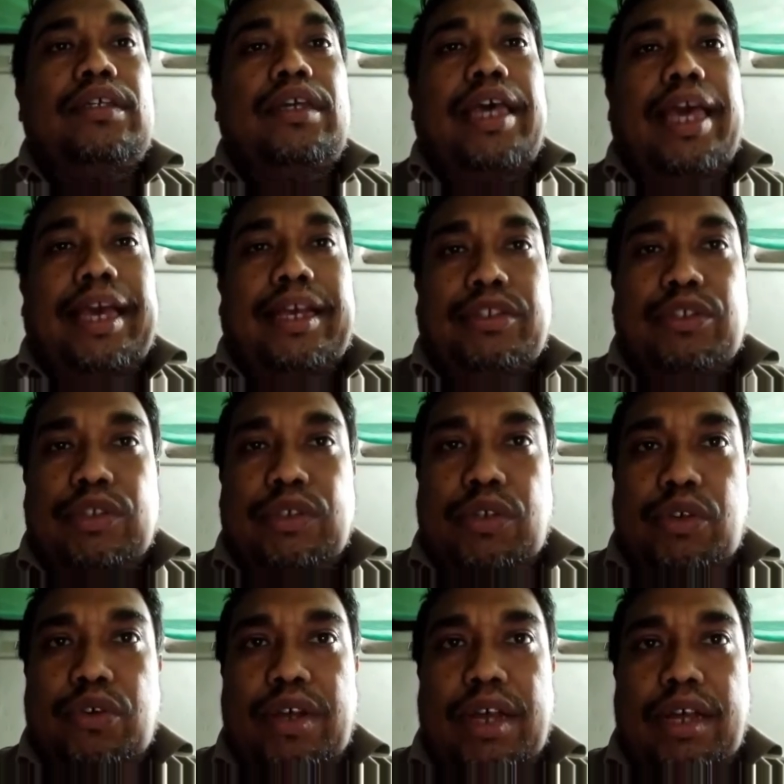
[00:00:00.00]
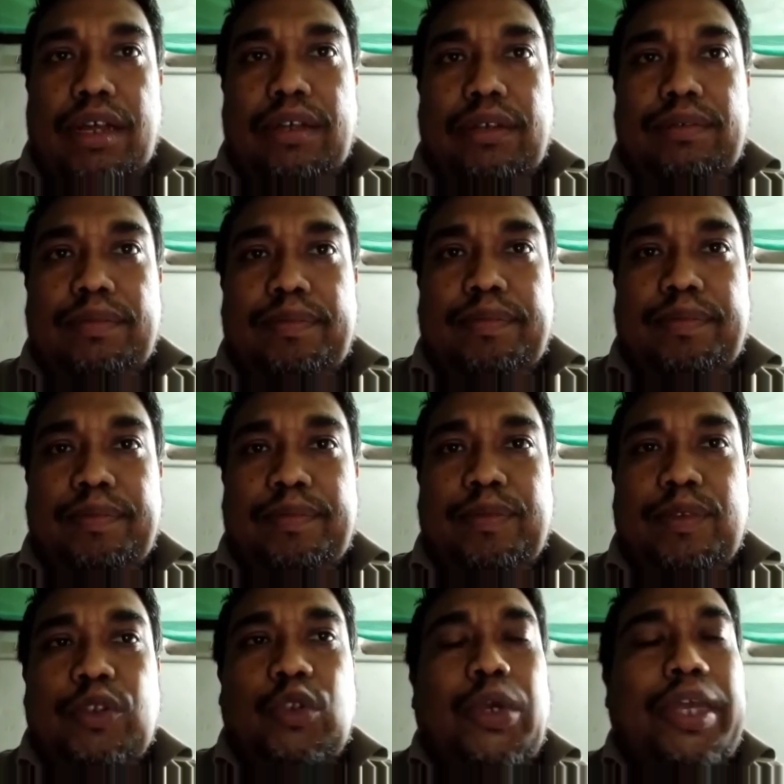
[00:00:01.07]
etc.
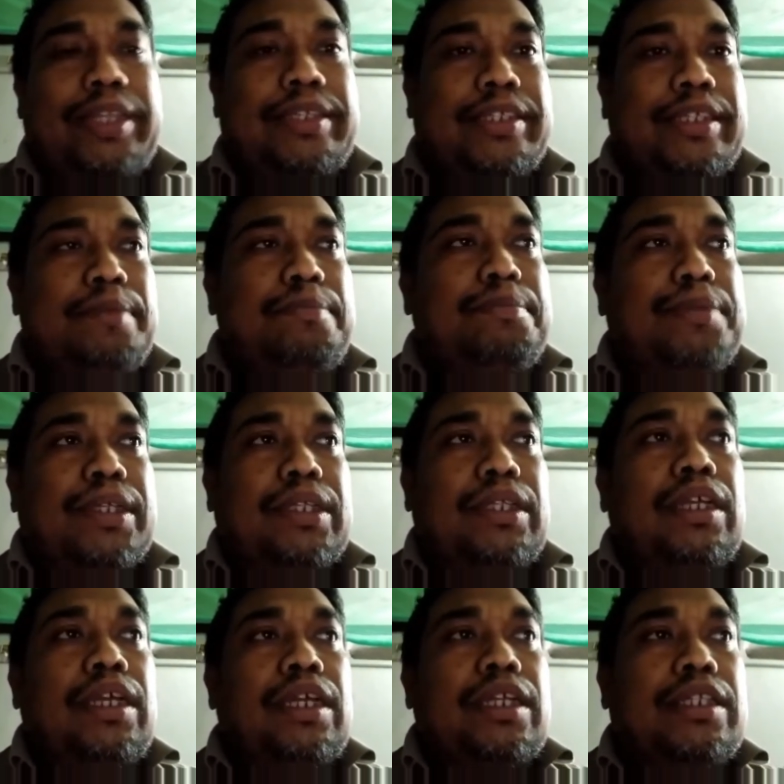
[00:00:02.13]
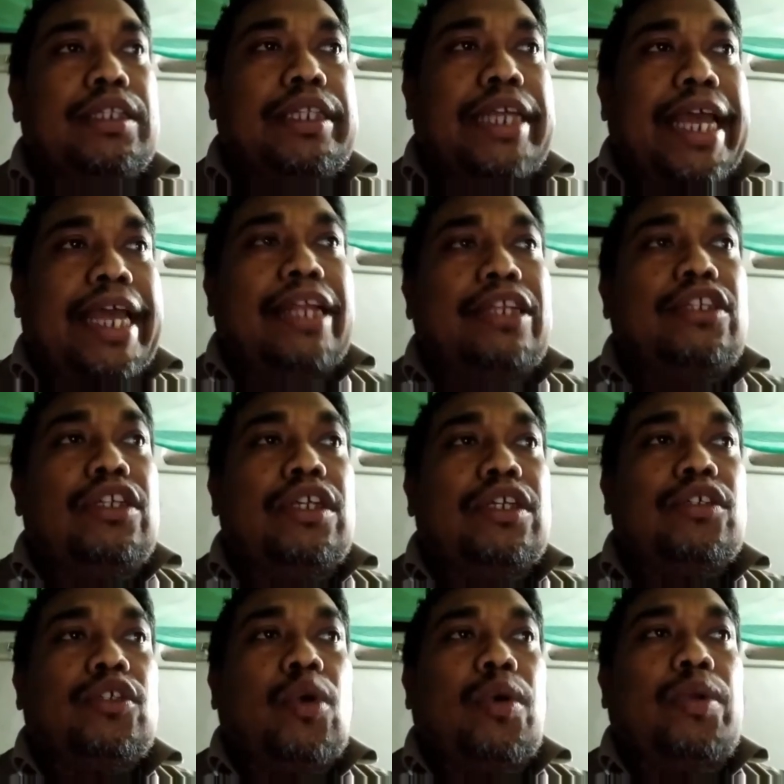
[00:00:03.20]
So in simple, dead
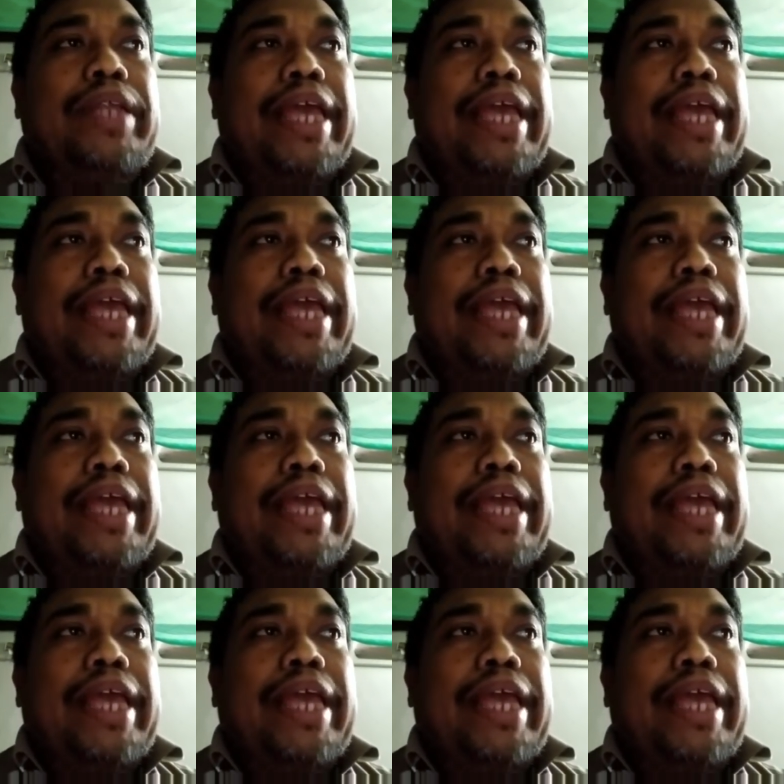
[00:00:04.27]
sold